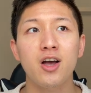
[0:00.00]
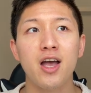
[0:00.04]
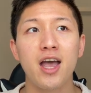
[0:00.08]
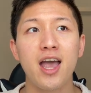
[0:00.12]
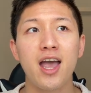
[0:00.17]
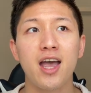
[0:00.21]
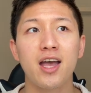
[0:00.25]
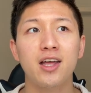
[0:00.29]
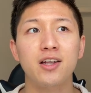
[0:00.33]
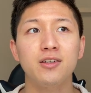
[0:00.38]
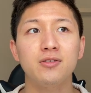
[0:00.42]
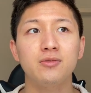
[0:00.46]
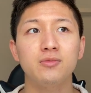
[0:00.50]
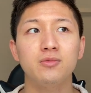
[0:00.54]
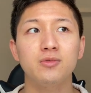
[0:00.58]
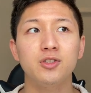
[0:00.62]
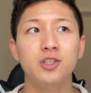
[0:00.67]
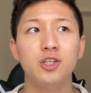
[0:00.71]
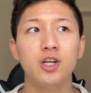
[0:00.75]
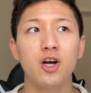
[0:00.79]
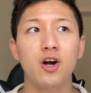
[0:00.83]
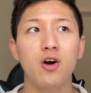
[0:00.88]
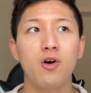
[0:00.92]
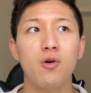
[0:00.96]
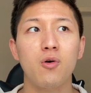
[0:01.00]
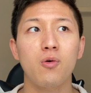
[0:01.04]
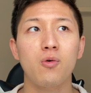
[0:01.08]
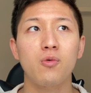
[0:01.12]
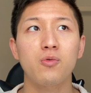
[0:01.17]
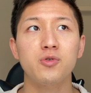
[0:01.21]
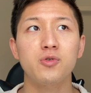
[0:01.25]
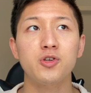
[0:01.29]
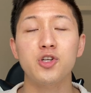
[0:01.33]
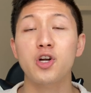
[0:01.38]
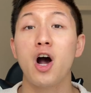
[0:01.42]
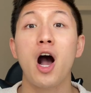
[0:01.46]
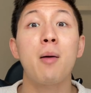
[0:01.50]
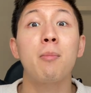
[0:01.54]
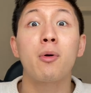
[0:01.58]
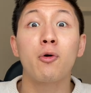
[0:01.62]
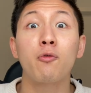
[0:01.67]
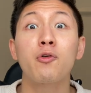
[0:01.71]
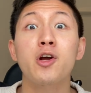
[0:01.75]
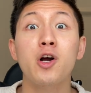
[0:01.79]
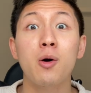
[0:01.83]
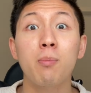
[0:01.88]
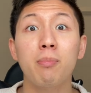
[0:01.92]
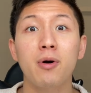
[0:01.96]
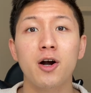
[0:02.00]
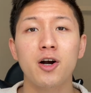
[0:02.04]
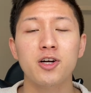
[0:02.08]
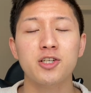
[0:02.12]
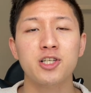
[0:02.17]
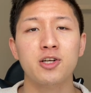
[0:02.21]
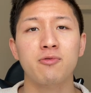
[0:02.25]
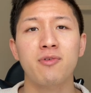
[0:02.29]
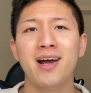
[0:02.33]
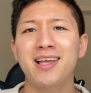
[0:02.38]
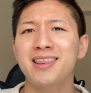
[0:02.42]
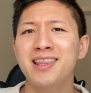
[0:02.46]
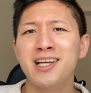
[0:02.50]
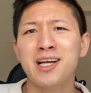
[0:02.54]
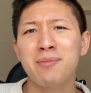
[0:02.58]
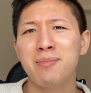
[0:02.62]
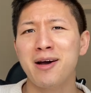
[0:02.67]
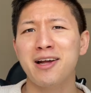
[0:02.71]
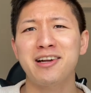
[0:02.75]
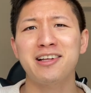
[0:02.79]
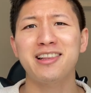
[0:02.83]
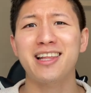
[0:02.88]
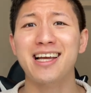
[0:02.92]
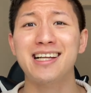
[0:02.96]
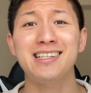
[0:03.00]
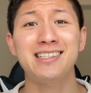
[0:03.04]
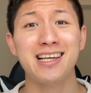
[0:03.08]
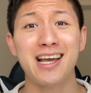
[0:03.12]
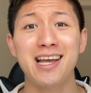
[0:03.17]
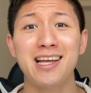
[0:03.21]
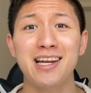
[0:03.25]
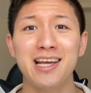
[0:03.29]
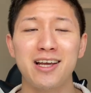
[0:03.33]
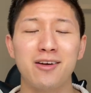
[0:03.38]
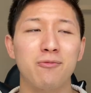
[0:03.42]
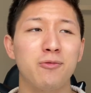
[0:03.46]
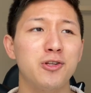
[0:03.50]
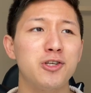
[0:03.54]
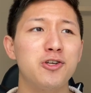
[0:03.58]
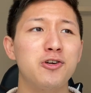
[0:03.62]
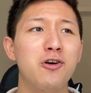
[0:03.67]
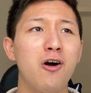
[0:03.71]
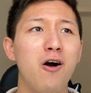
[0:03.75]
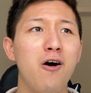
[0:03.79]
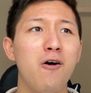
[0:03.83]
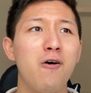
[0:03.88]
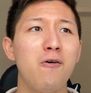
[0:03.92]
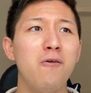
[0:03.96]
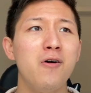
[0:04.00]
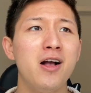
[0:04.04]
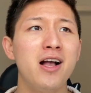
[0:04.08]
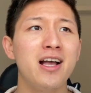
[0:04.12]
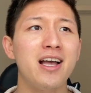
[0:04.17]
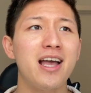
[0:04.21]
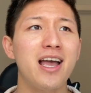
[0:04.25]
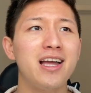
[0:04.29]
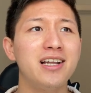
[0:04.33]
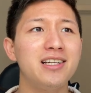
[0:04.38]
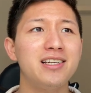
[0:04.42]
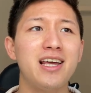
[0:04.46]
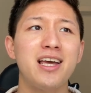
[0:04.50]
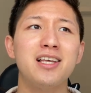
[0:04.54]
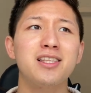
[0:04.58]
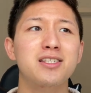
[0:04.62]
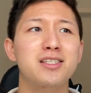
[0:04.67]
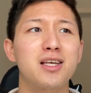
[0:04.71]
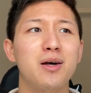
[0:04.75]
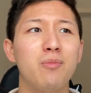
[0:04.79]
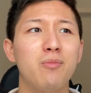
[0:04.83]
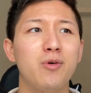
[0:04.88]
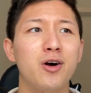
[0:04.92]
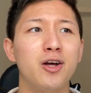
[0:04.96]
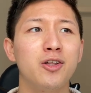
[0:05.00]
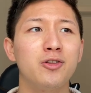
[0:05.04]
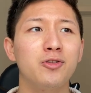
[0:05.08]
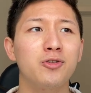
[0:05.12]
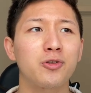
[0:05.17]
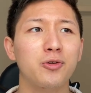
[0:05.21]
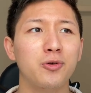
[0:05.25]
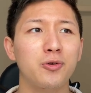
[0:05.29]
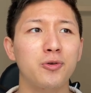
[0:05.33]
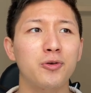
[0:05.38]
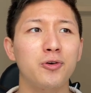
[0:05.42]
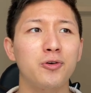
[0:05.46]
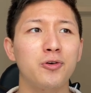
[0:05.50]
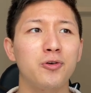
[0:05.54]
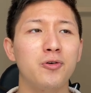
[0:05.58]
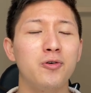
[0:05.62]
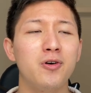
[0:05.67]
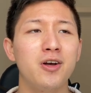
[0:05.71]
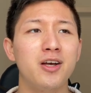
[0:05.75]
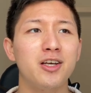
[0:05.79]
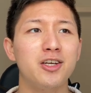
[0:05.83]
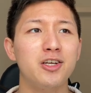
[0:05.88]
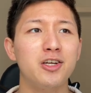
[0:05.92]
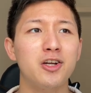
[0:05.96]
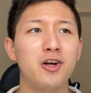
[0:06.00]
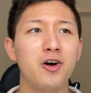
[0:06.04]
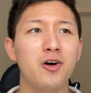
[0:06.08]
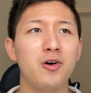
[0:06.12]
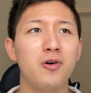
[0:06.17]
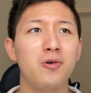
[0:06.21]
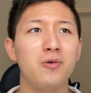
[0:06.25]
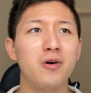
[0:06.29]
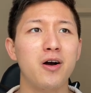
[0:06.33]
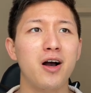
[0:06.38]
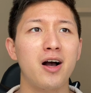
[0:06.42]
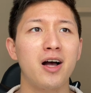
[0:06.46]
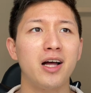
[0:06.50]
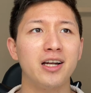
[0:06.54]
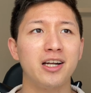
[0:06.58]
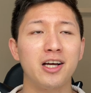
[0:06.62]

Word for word: and you know you know i'm a real person right think about it like dating when you go and date someone through you know an,